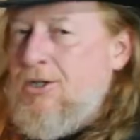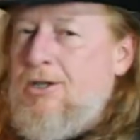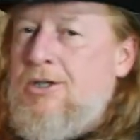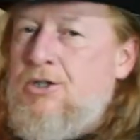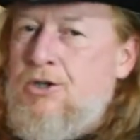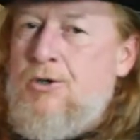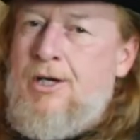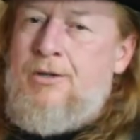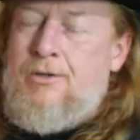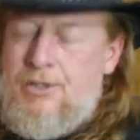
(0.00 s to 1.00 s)
a good dessert
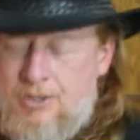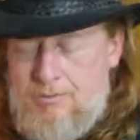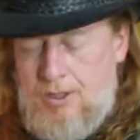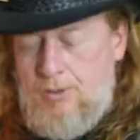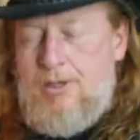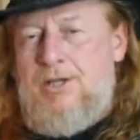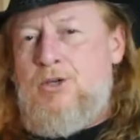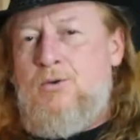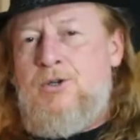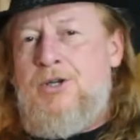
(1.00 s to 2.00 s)
either. This is some locally
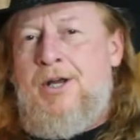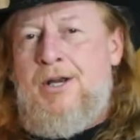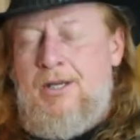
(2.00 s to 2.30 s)
sourced honey.